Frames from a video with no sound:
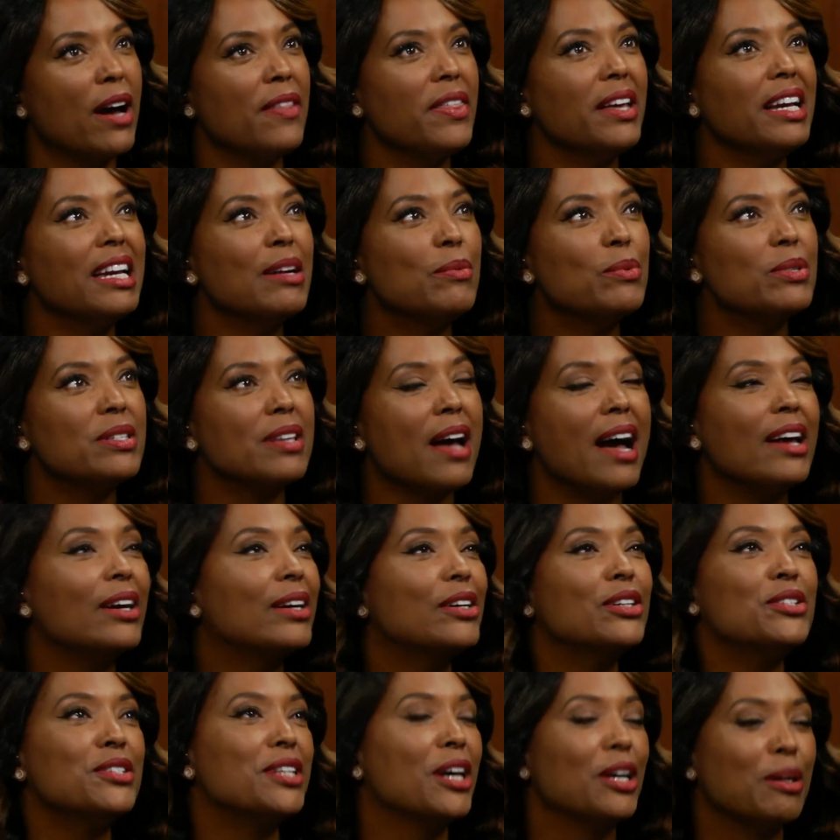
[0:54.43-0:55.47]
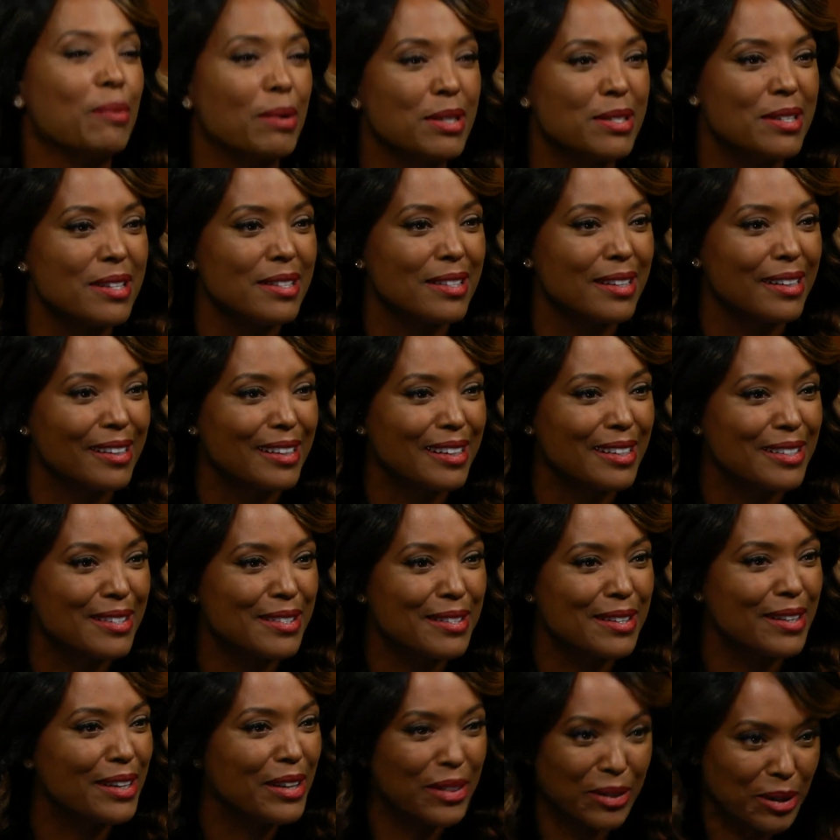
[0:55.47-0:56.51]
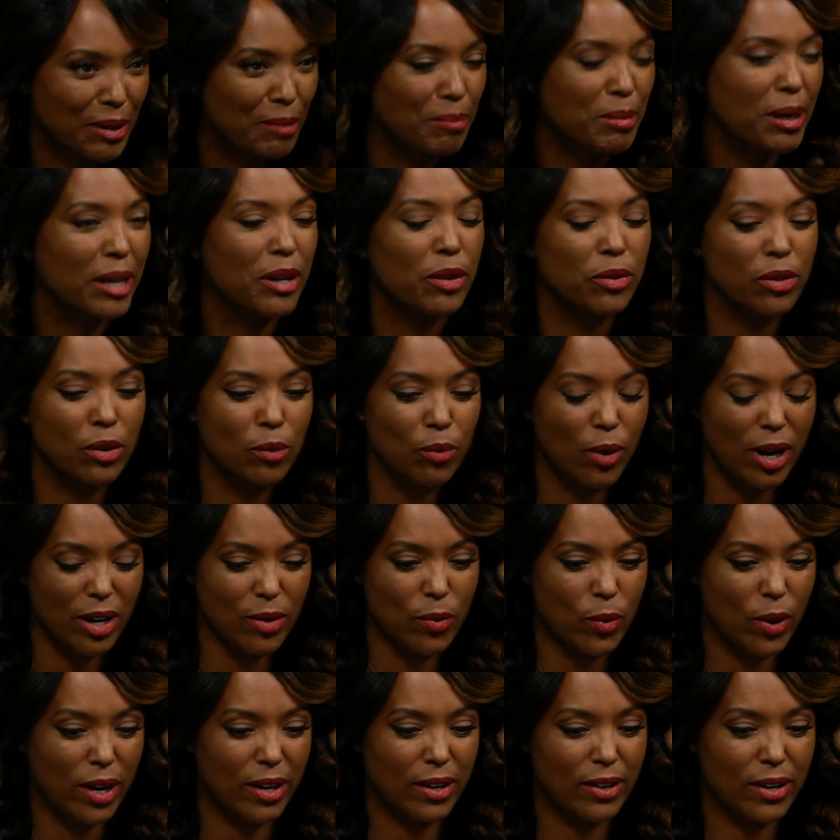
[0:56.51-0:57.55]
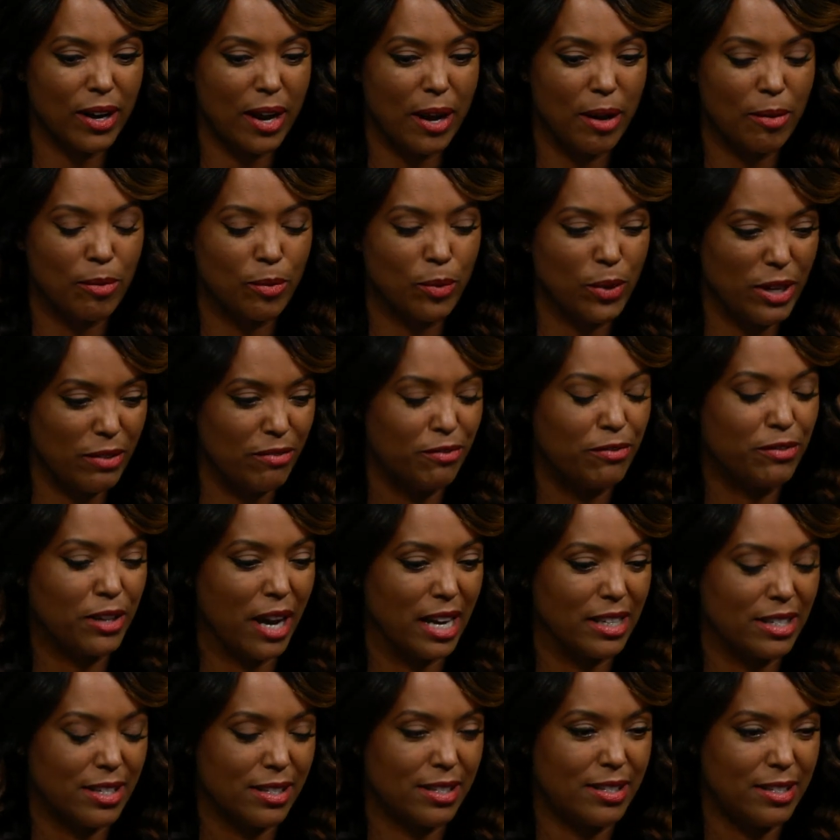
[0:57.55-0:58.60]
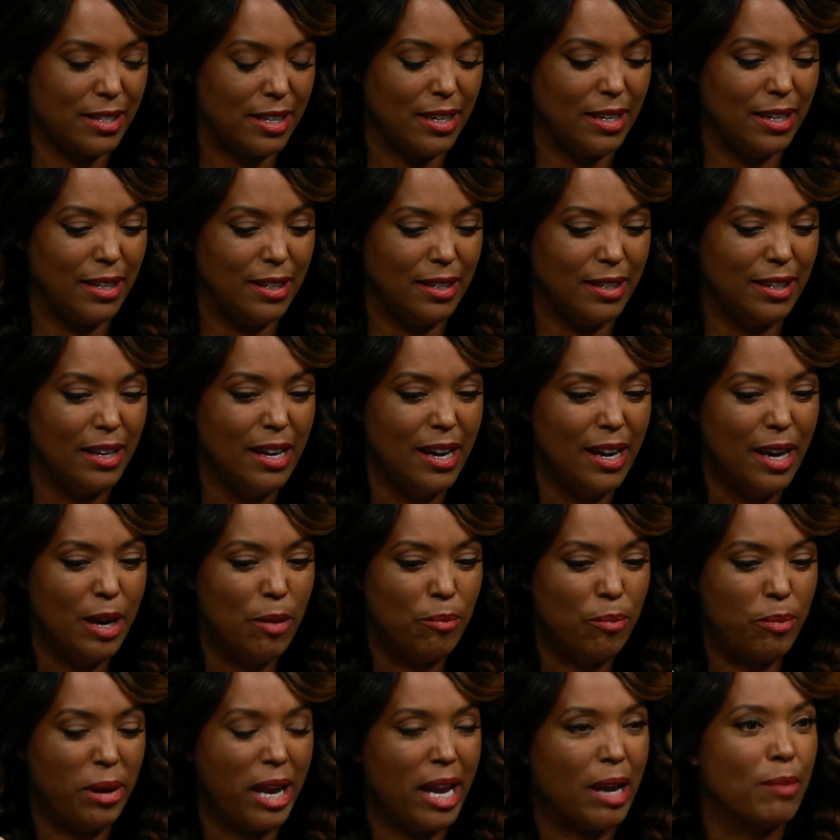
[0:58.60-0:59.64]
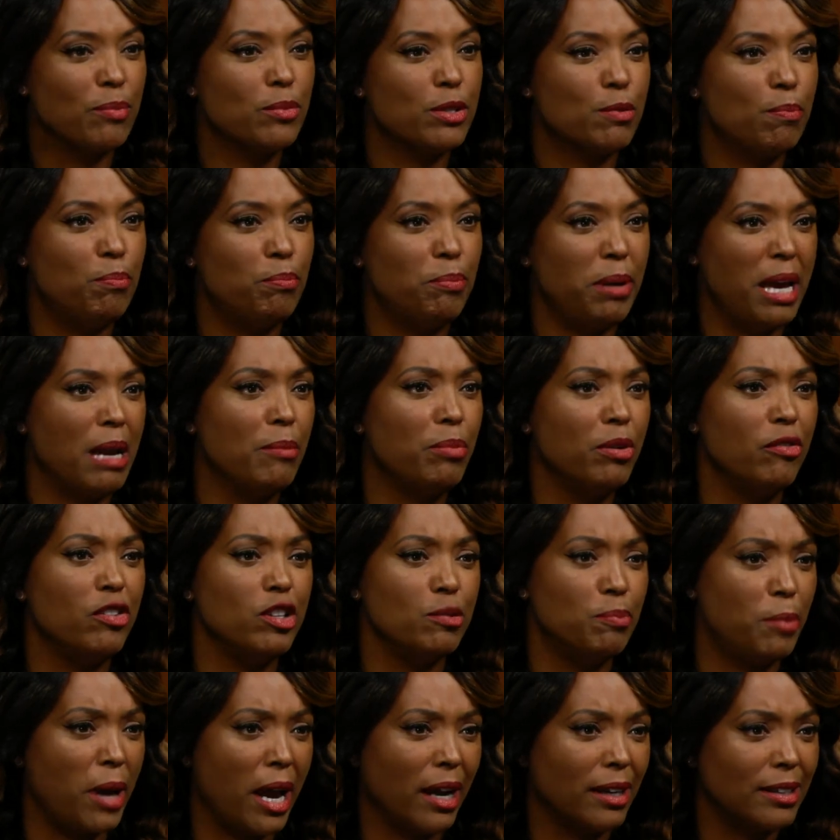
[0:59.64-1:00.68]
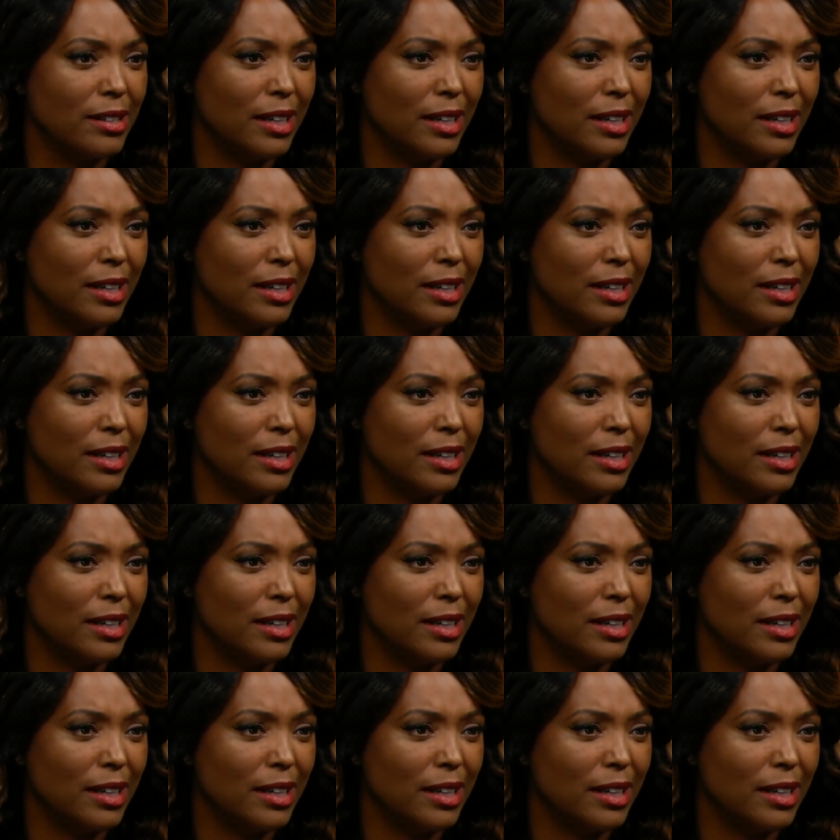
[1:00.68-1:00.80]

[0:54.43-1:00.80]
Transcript: I think it was. I couldn't tell you what season it is either. But the one where um, we've got to see Pam's Pam Poovey's back